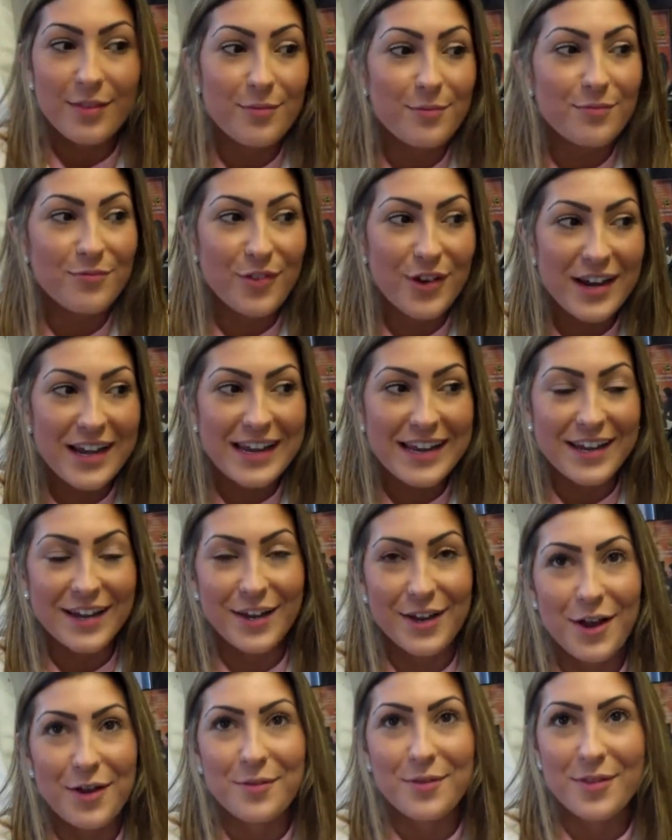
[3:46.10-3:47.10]
It's really
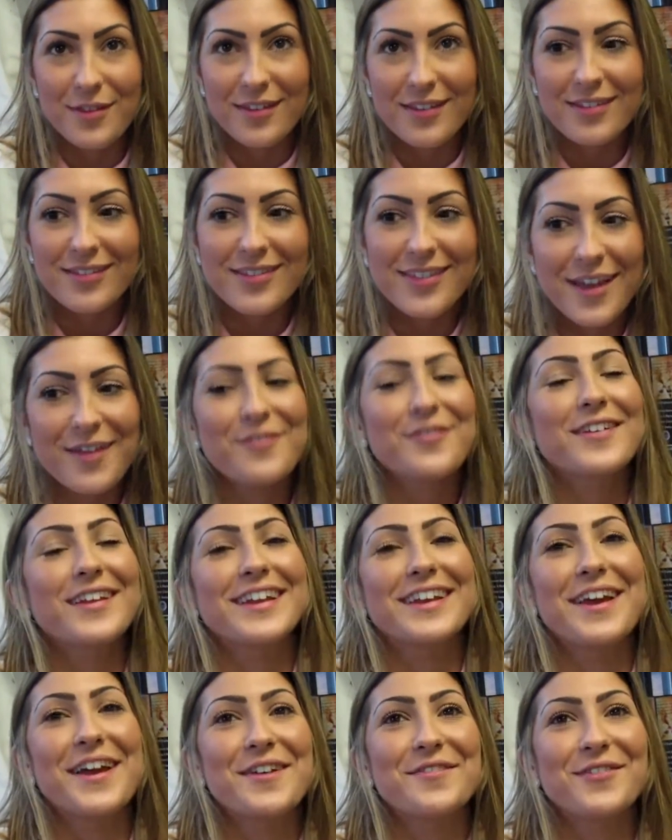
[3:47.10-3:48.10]
good. I was
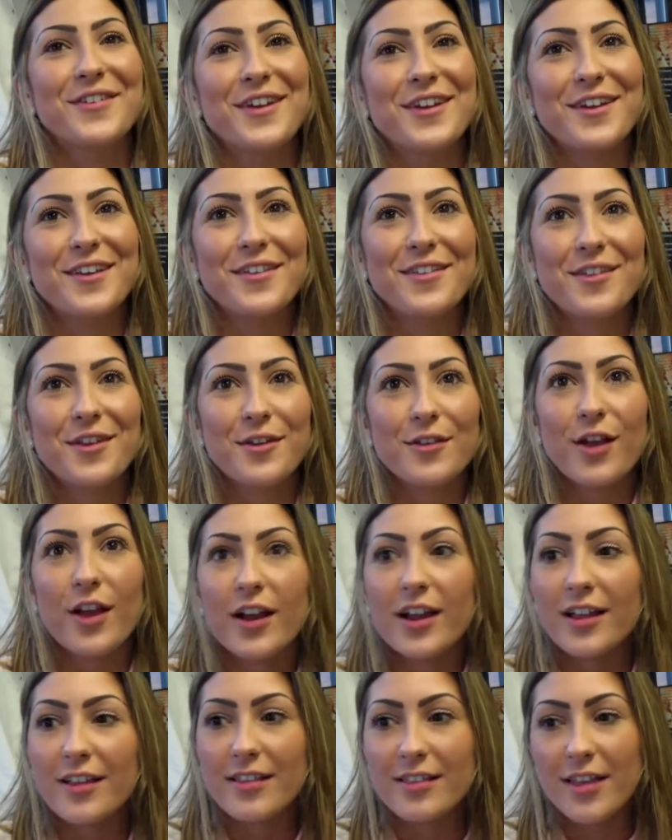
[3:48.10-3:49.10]
definitely nervous because, yeah.
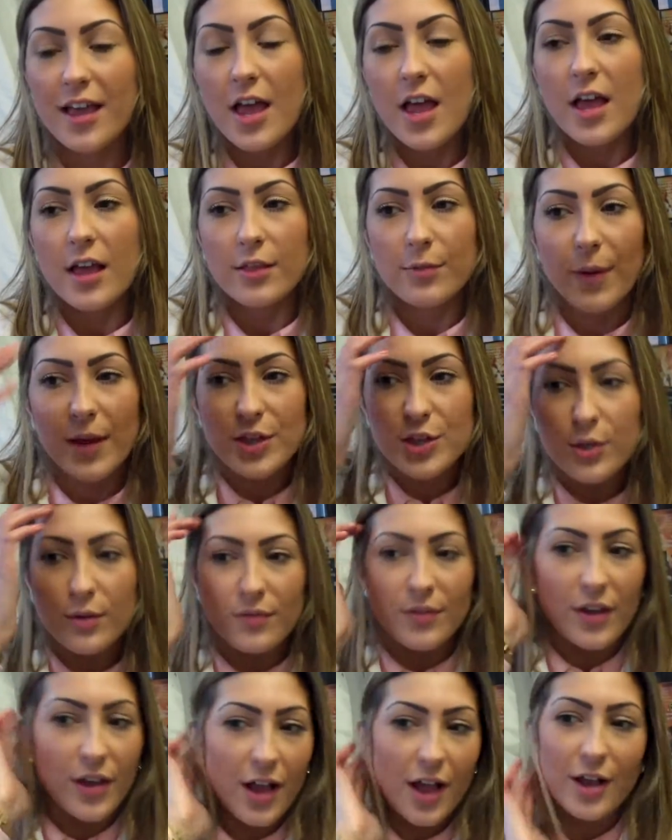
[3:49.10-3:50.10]
like, especially
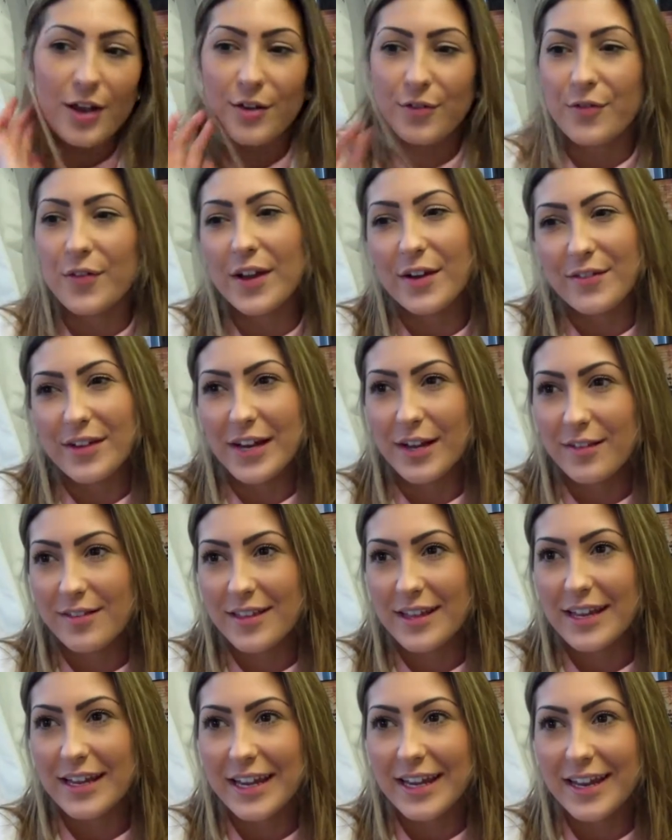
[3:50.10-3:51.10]
with the colour theory, I
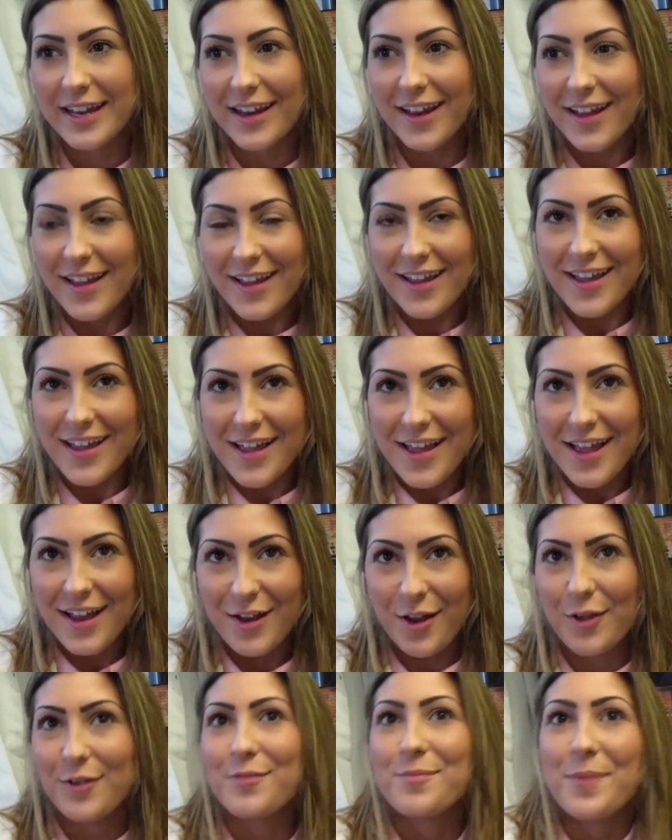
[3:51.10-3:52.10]
was thinking
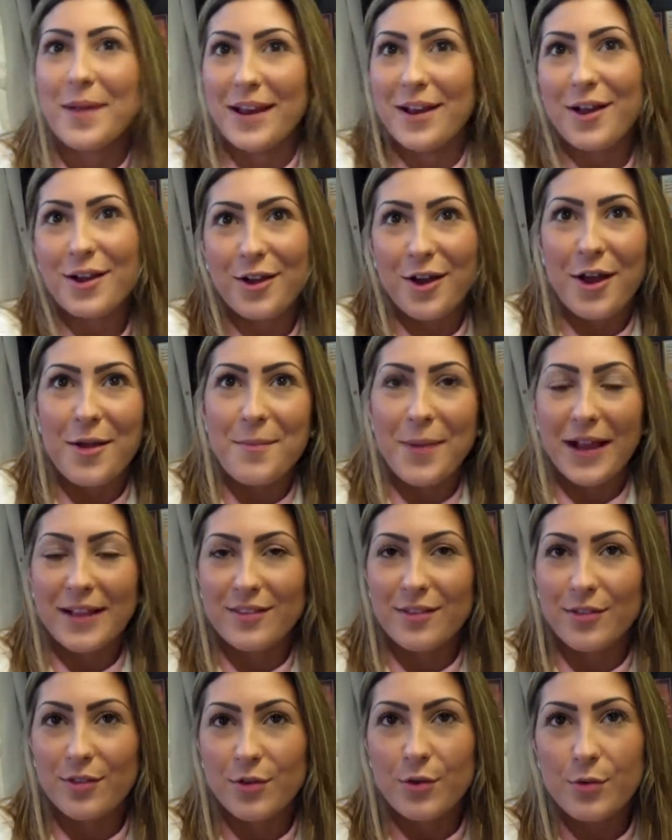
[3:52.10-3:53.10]
like it's a bit like going
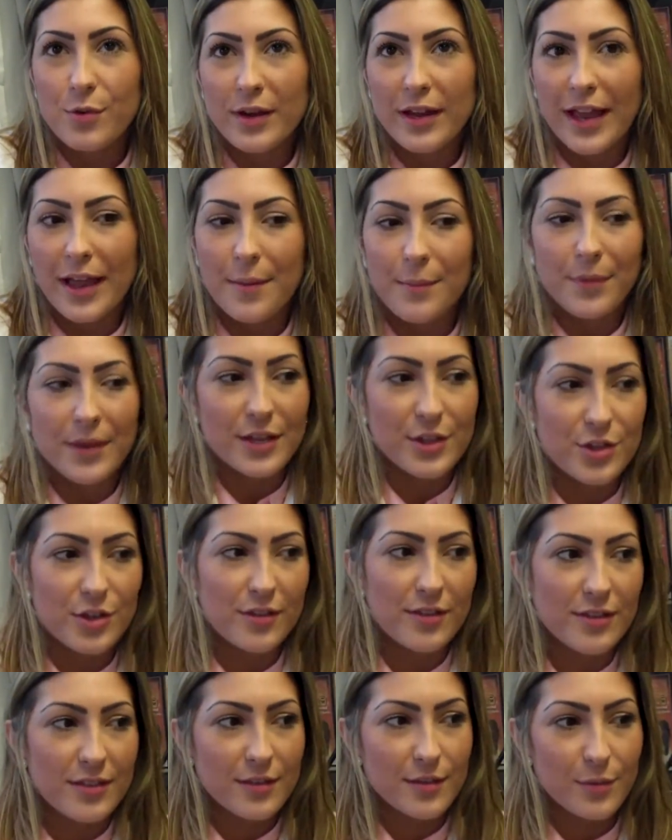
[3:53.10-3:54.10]
back to school again. But it
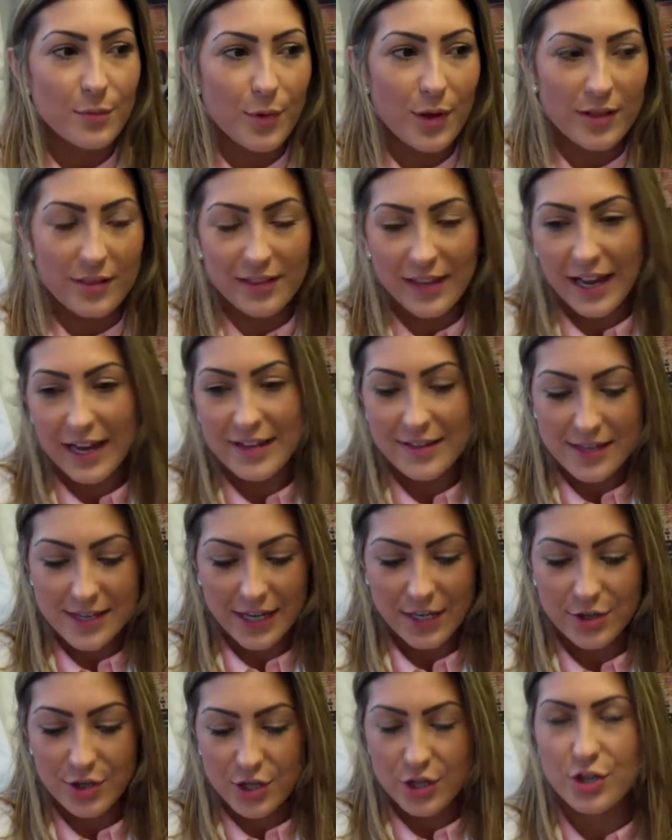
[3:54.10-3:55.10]
just once
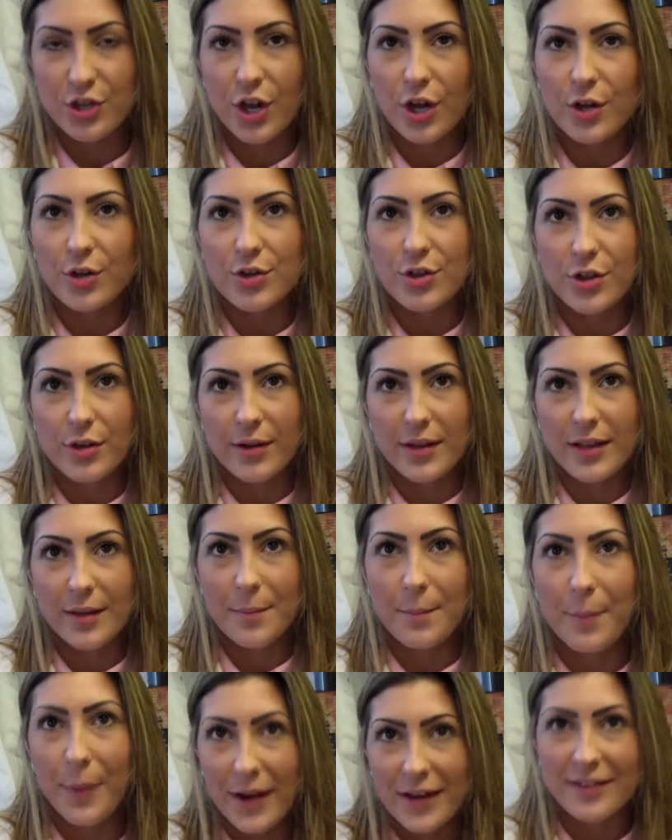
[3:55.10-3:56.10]
Katy actually shows you it
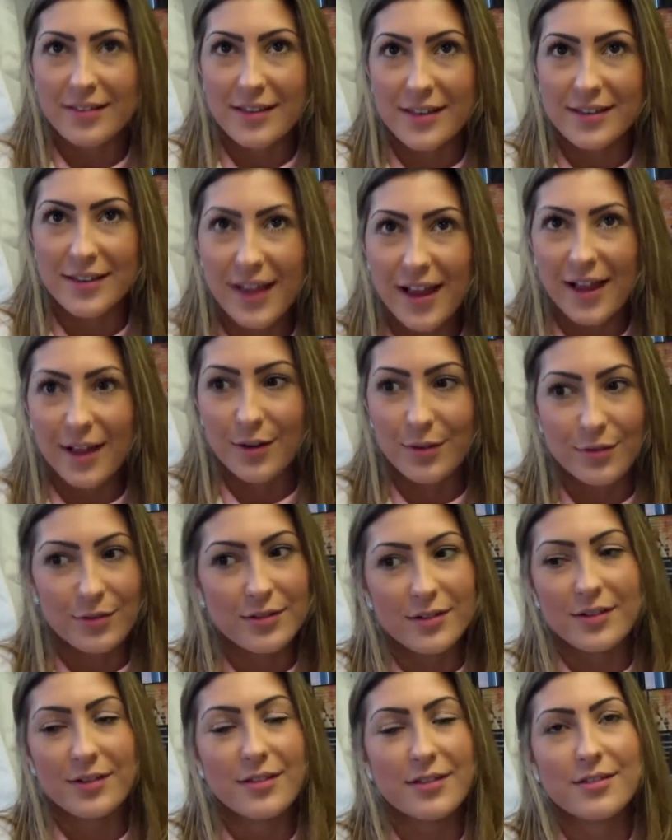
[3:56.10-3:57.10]
and breaks it down.
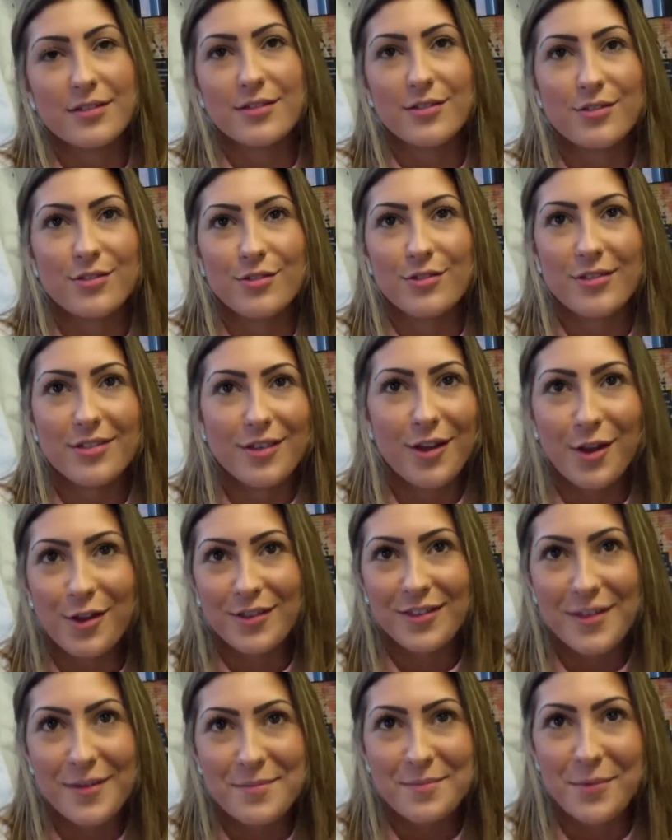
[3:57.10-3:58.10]
Yeah. so
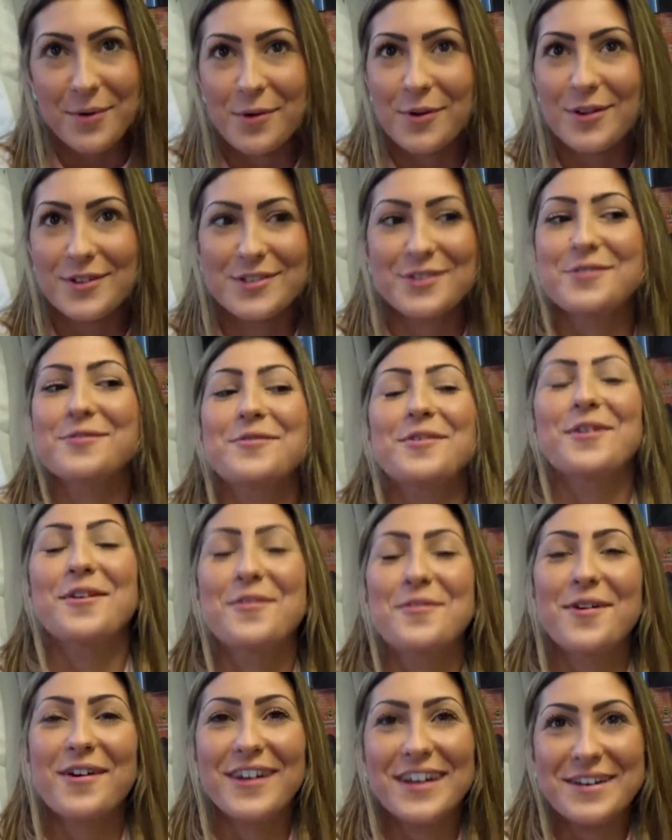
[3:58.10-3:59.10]
simple. I don't know what I
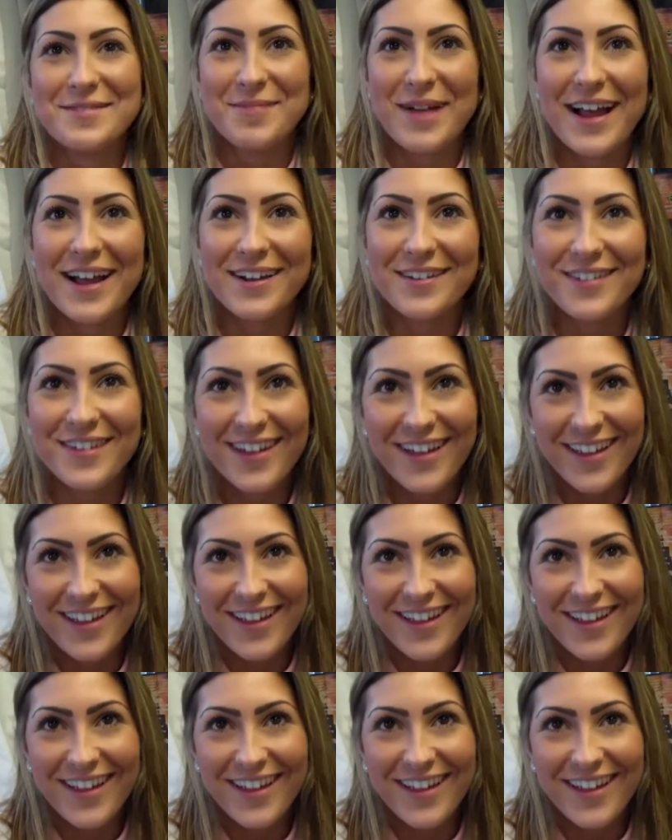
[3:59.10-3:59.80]
was worried about.